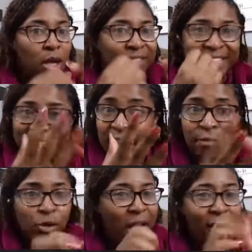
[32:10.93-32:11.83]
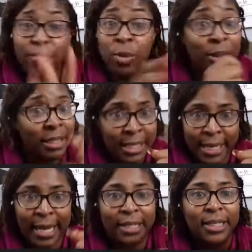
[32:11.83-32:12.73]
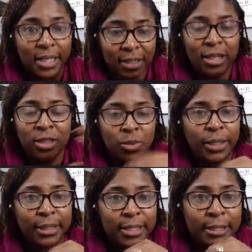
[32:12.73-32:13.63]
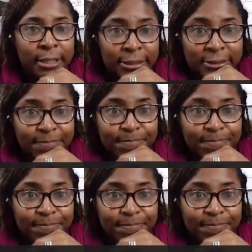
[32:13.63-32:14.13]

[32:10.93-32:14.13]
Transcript: the devil, however you want to look at it. That's what he does.